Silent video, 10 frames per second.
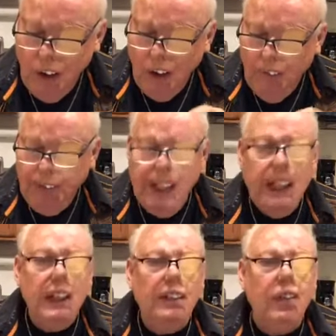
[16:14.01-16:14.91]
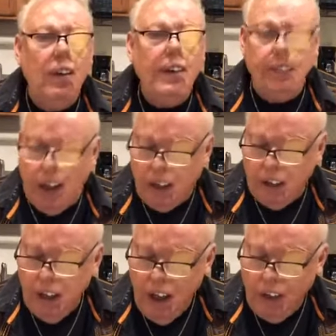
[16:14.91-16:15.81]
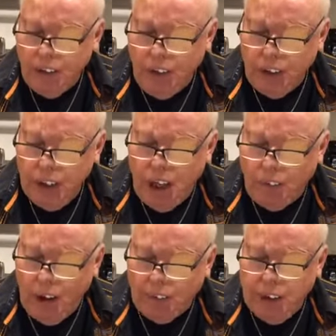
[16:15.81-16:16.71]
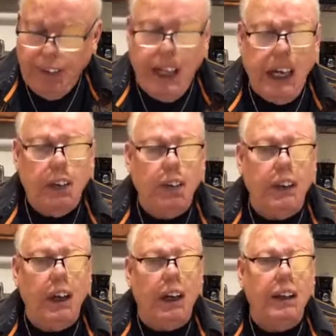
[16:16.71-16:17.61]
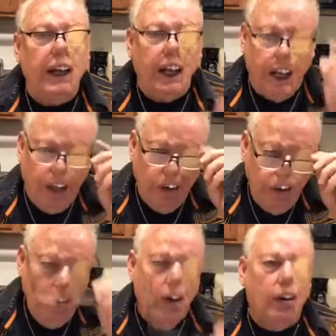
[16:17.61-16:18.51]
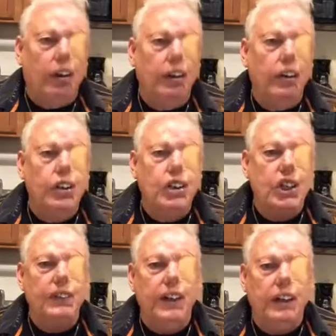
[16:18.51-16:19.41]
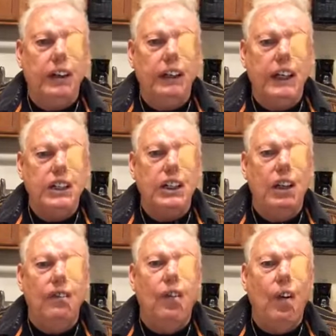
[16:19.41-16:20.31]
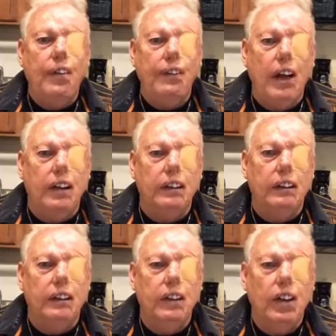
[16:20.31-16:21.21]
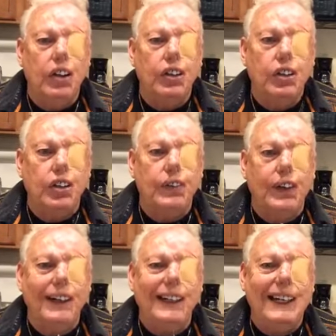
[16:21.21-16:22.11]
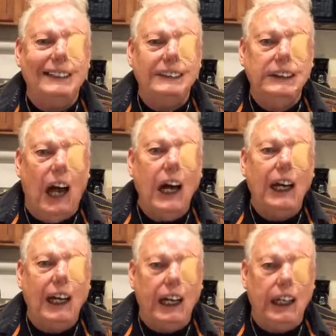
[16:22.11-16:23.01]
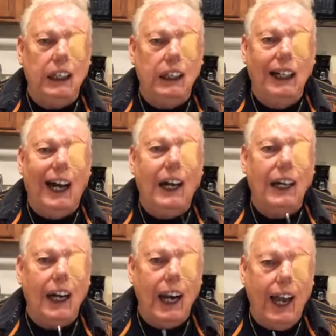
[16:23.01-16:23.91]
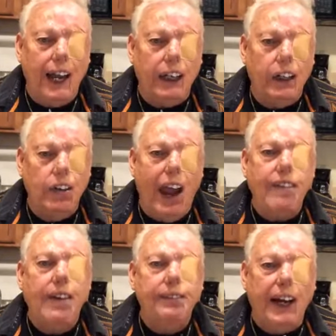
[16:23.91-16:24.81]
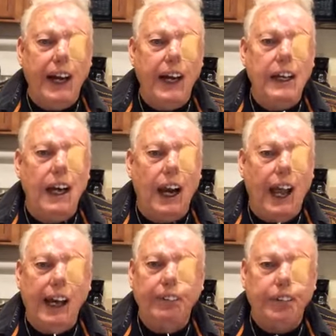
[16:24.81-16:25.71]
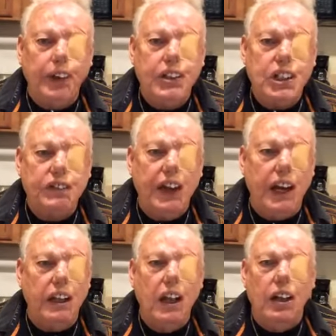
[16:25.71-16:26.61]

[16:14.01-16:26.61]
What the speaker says: who being in the form of God, thought he not robbery to be equal with God. Here you are, your spirit is in the form of God. Your spirit is godly, godlike. You have obtained the like precious faith.